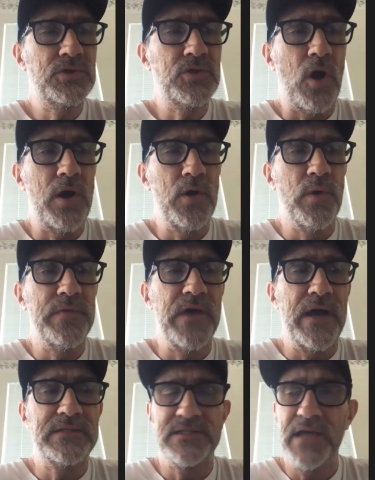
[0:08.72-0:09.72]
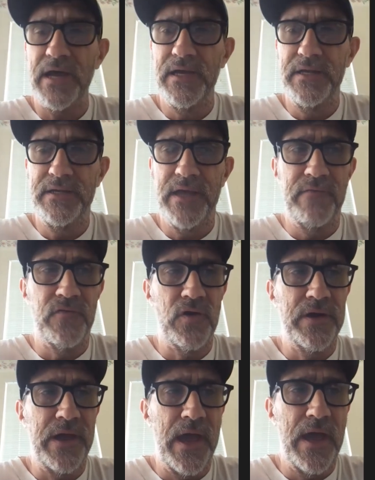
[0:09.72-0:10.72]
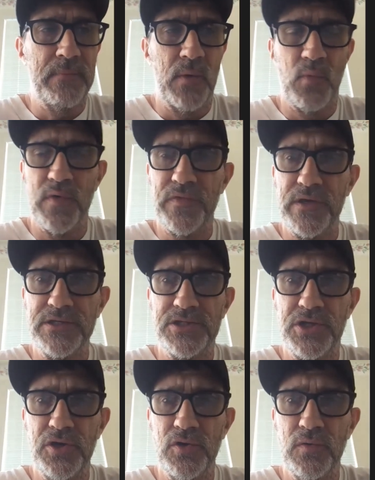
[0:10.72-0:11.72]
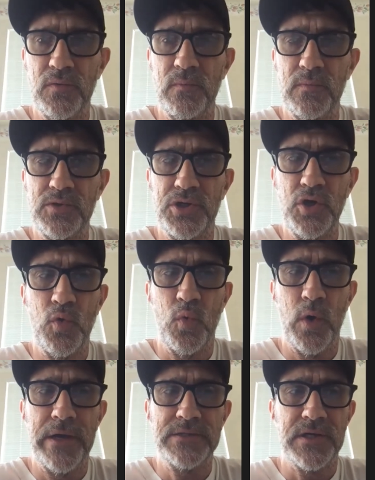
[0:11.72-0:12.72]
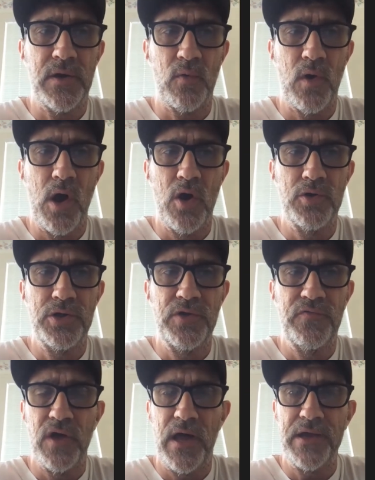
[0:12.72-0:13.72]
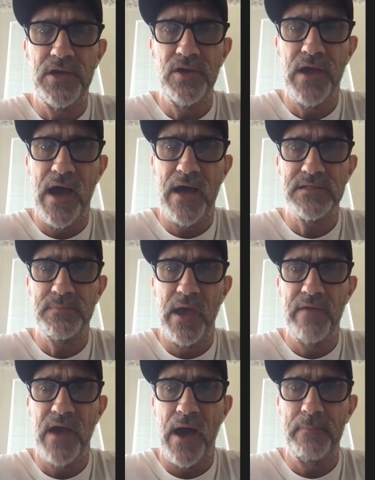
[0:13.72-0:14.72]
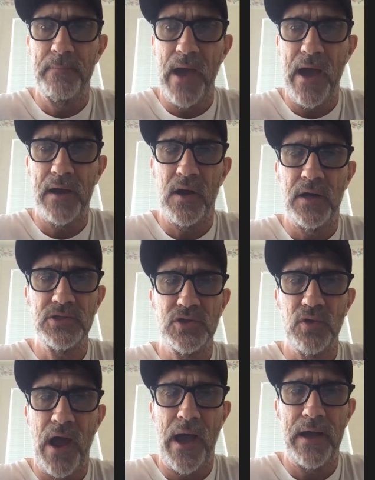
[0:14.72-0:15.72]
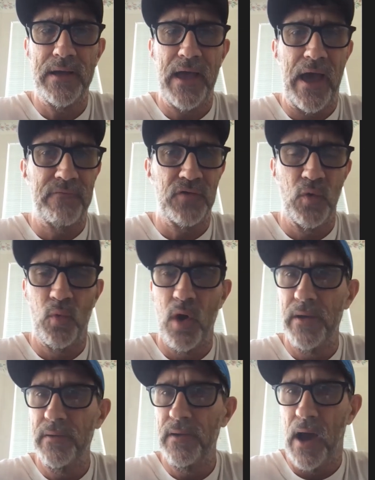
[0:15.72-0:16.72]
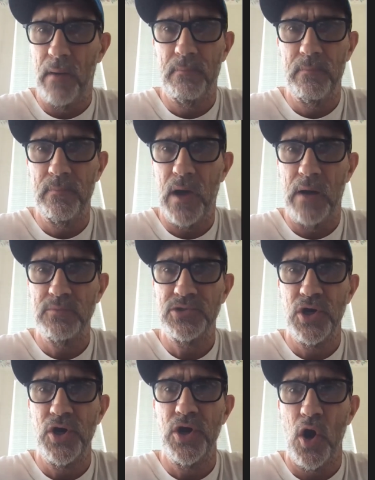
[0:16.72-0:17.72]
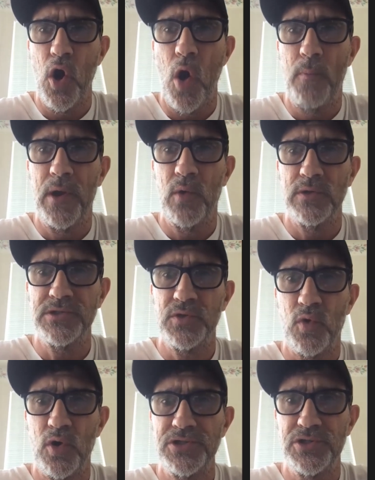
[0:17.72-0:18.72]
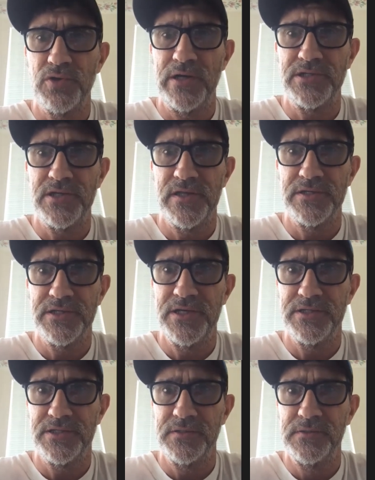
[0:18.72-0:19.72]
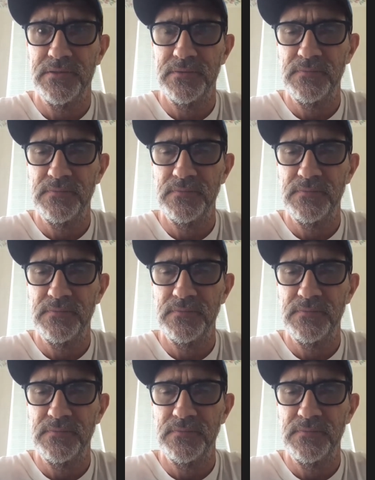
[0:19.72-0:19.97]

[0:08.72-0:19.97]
starting with that second Denver game and with these two wins in a row, do you feel like you guys may have gotten back on track after what I'm sure you're hoping was the worst stretch of the season?